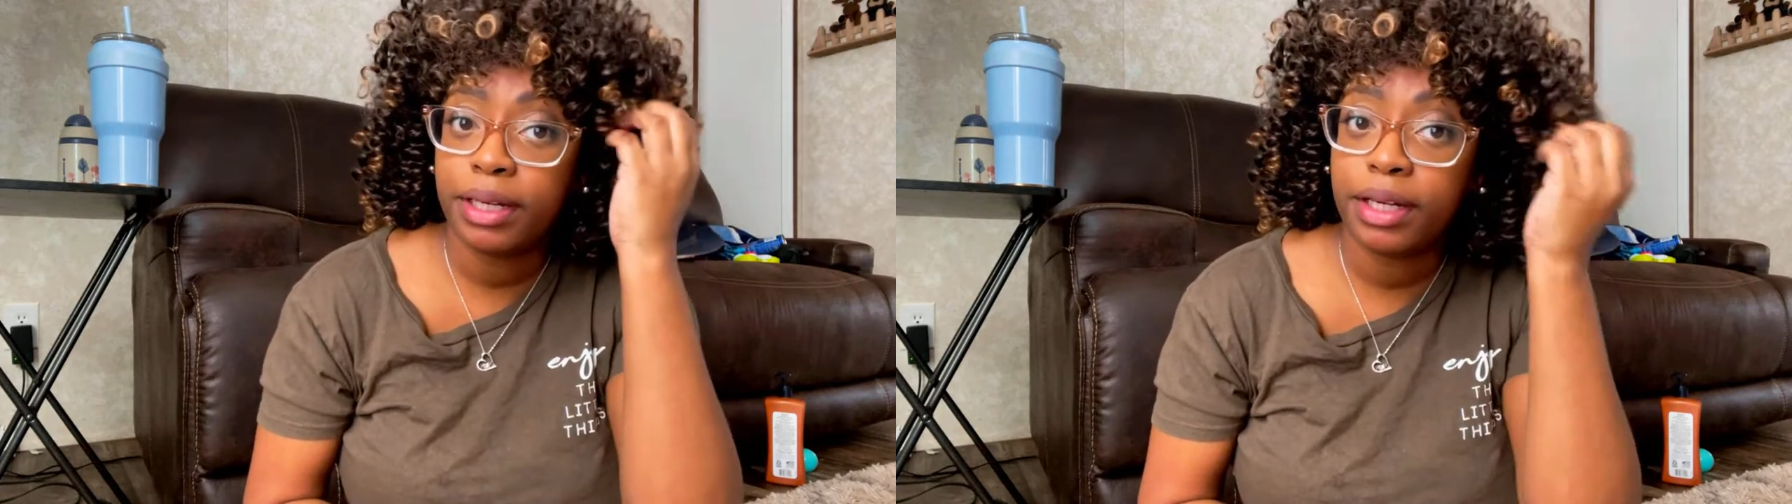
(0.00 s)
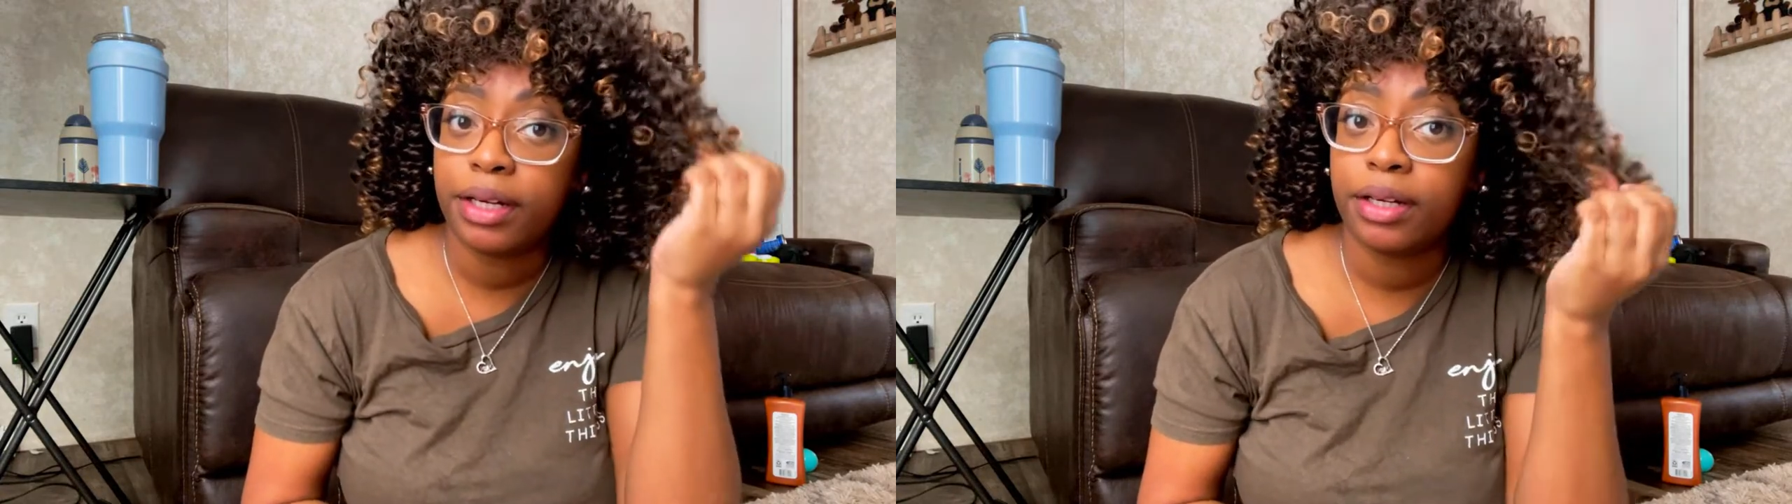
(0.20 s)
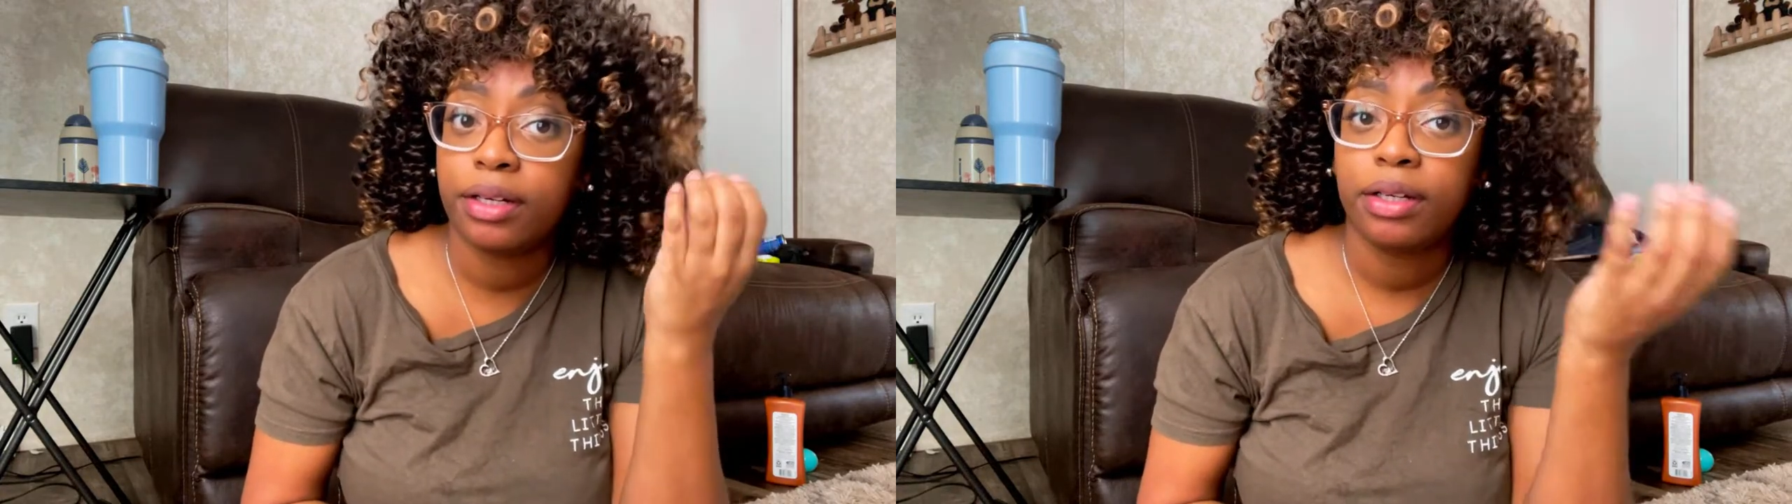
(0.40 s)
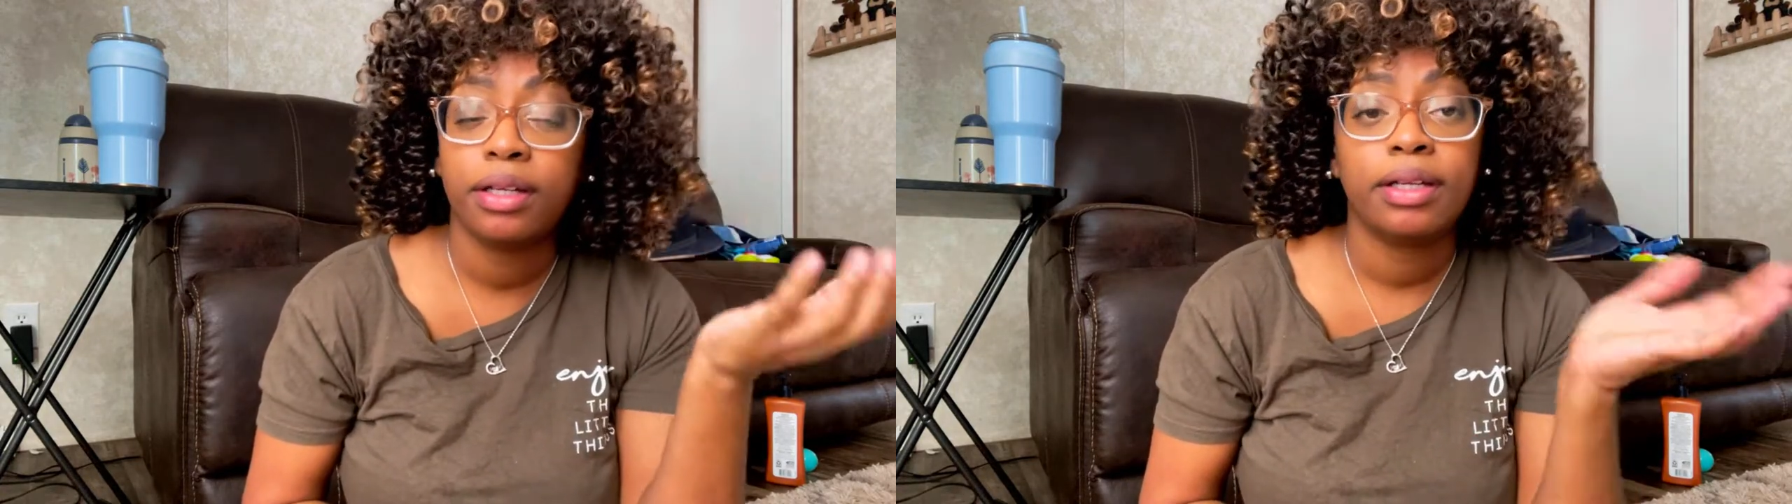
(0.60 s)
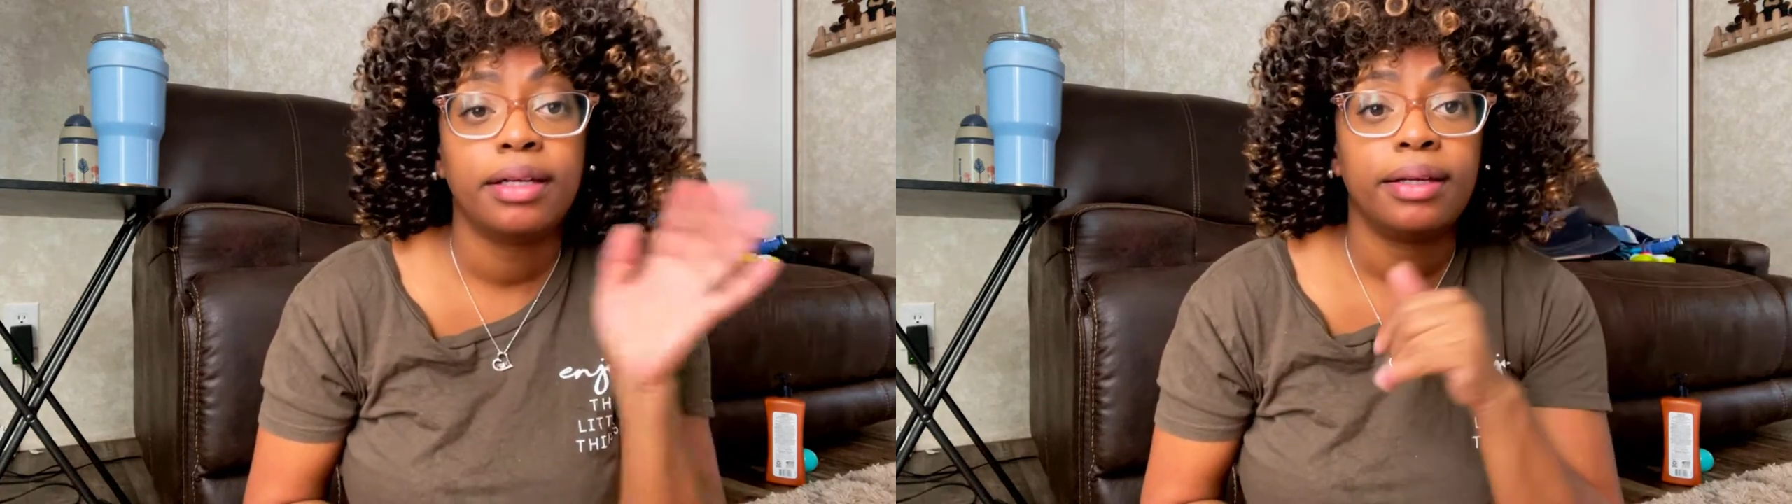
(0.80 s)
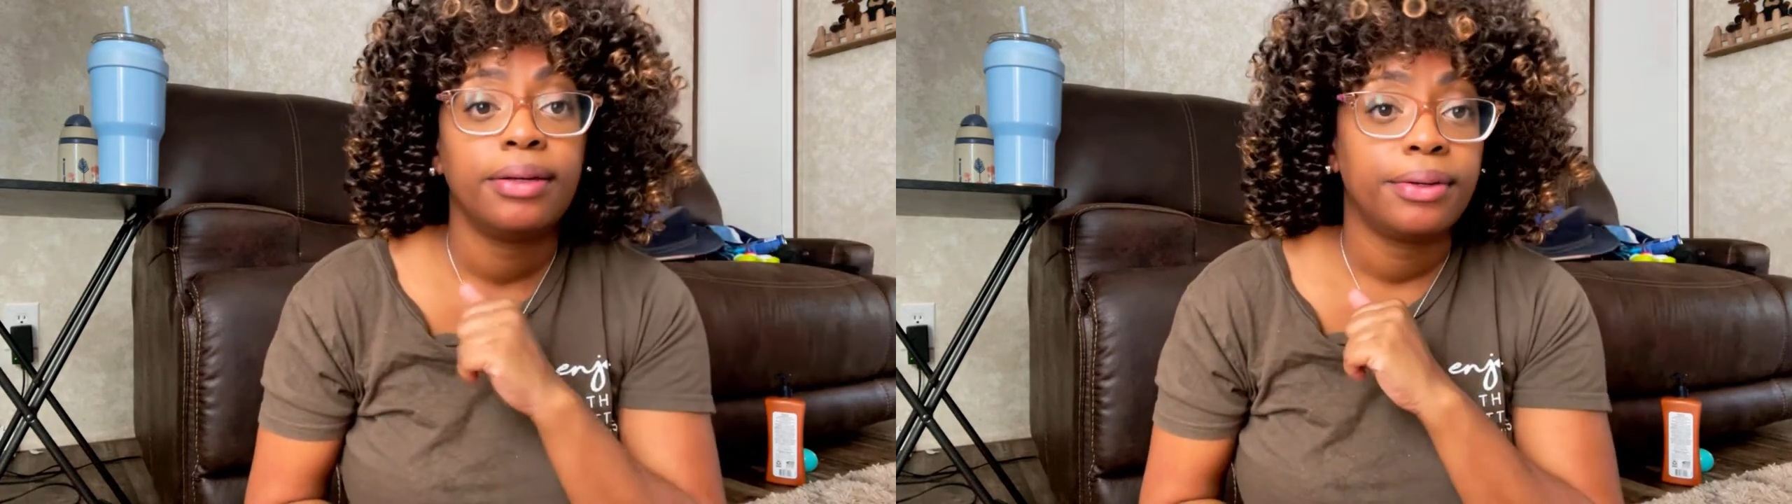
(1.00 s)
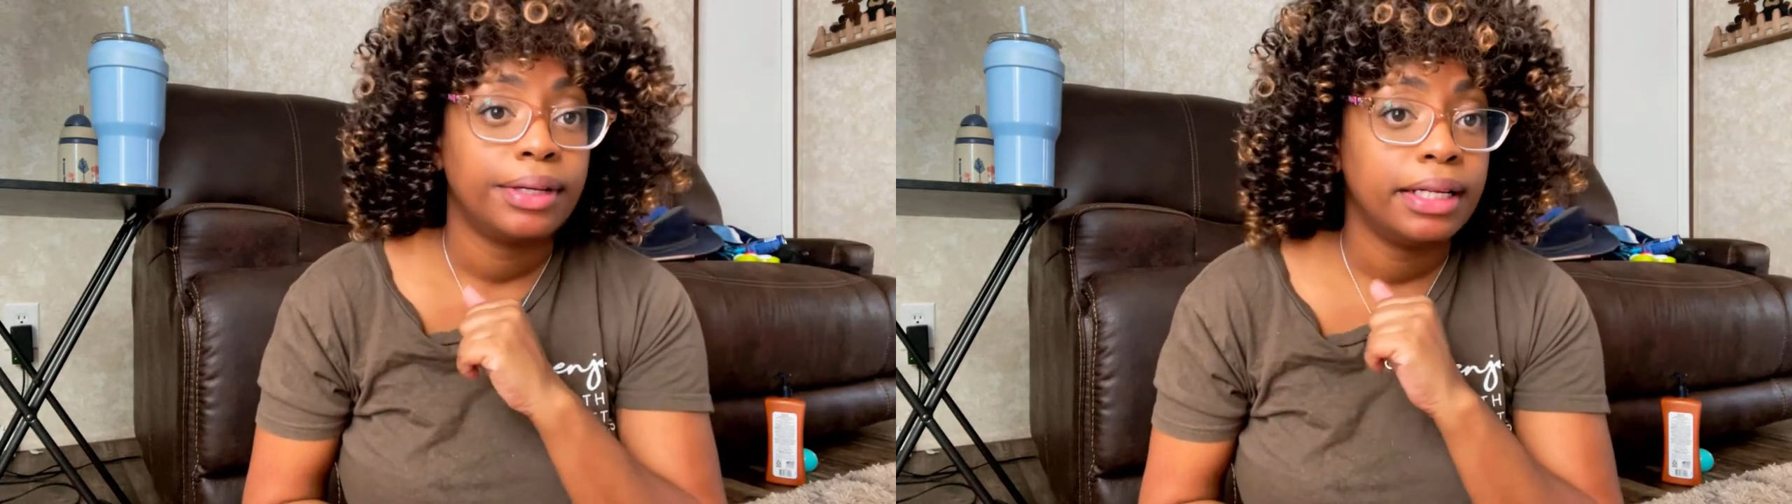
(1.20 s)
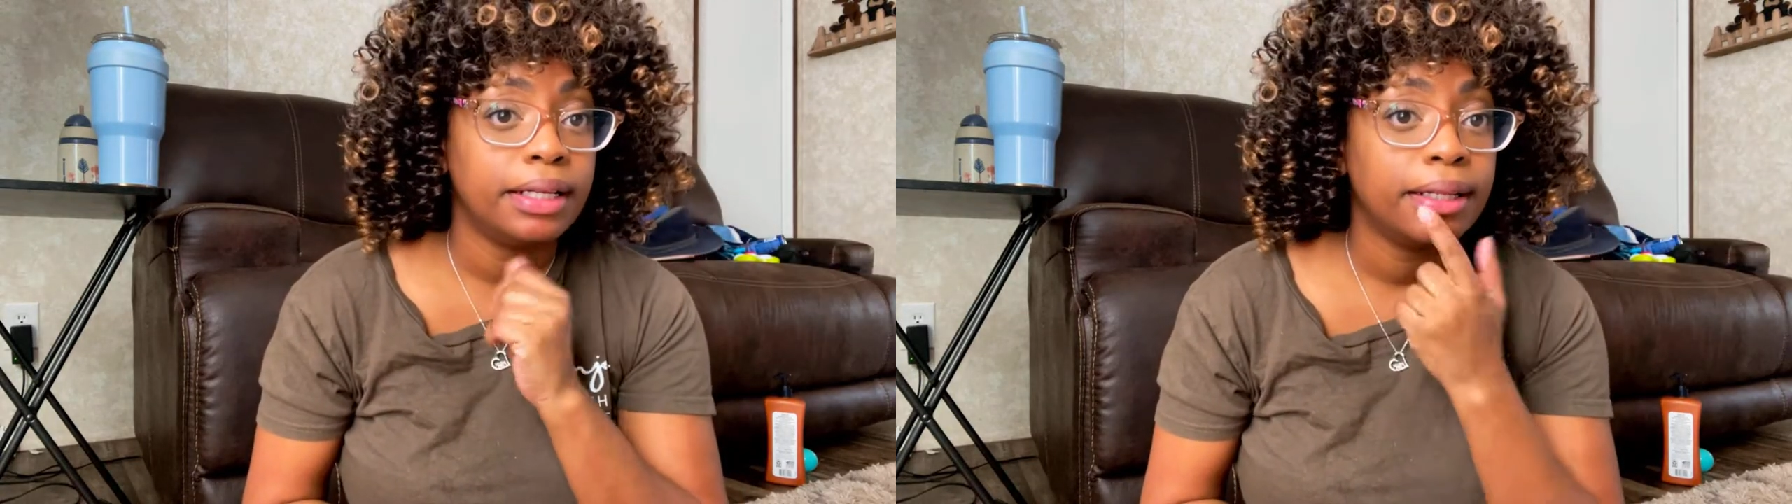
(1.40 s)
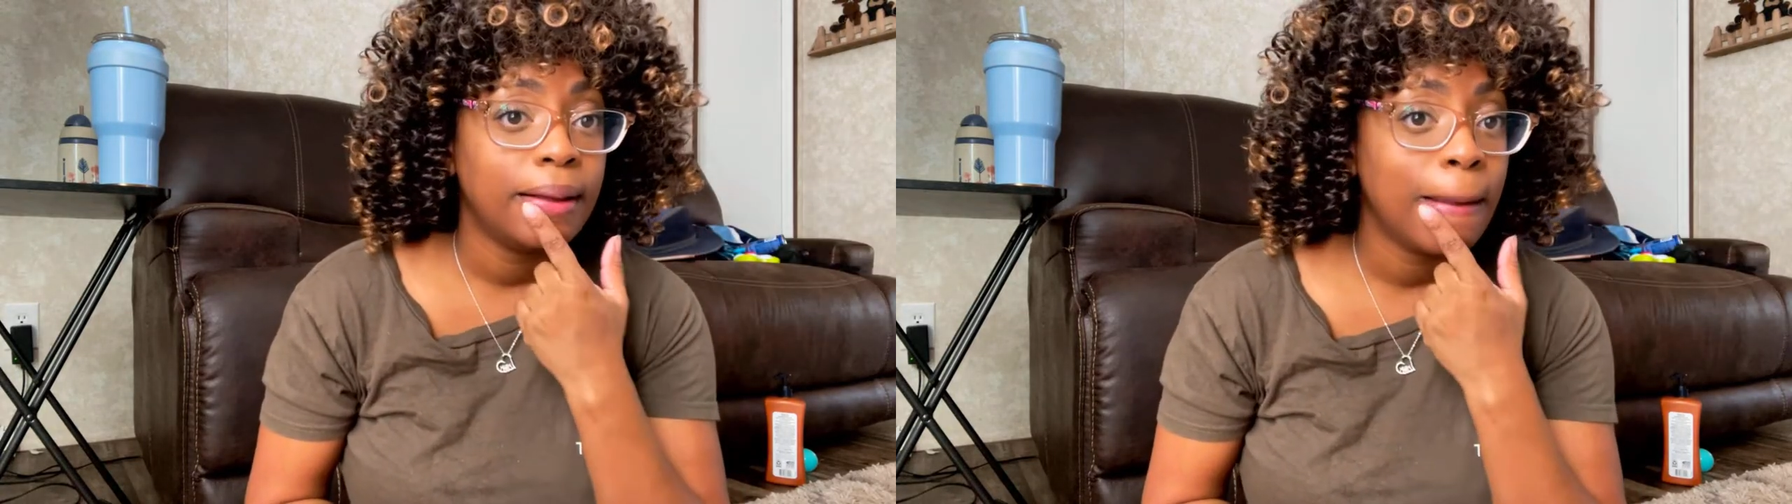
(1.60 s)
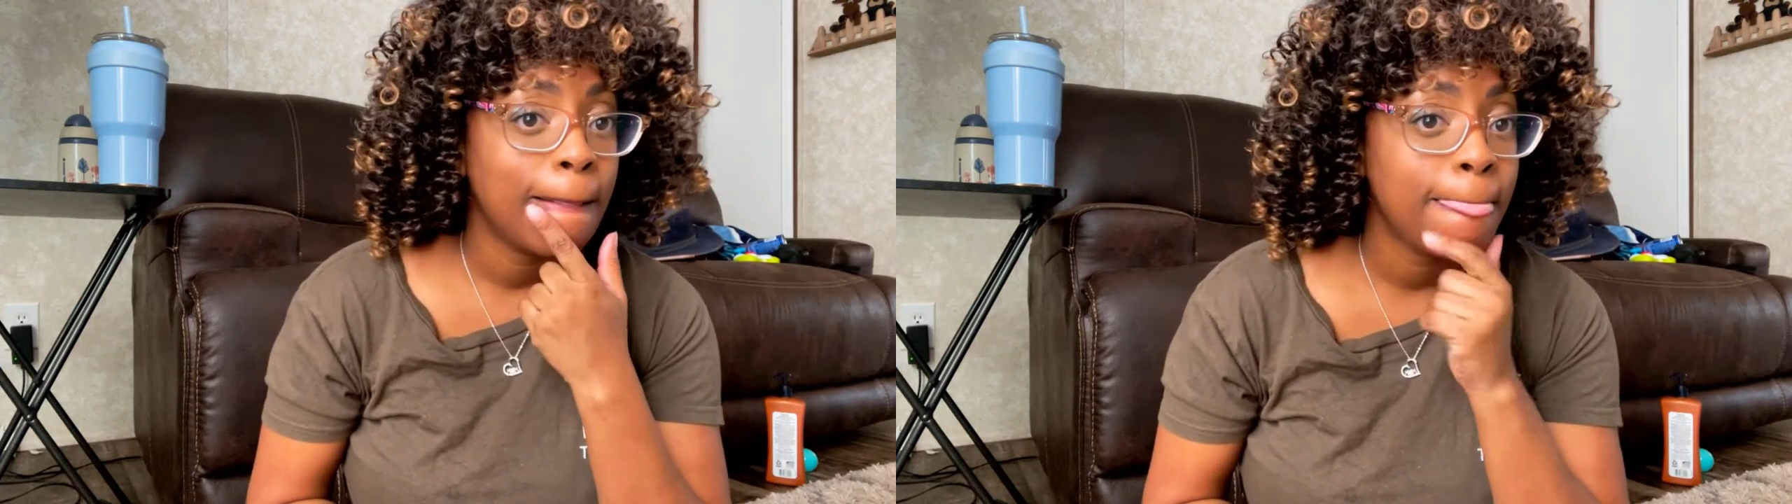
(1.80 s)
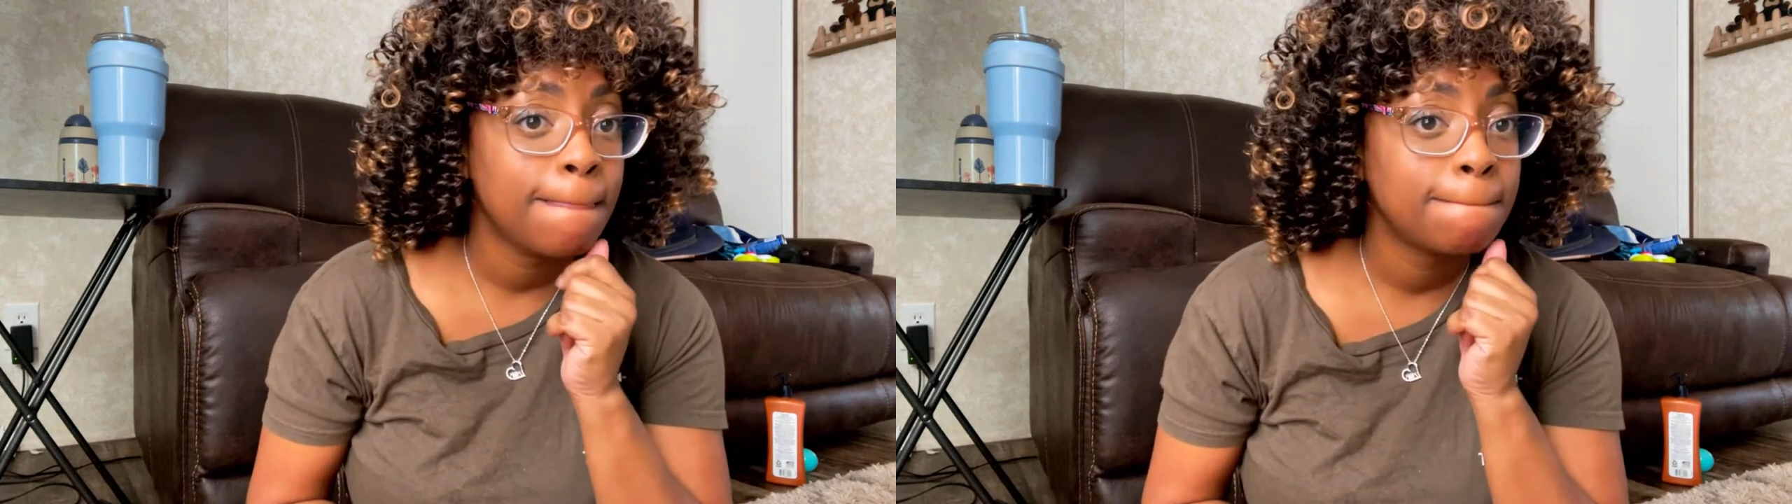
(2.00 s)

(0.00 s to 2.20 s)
there or anything.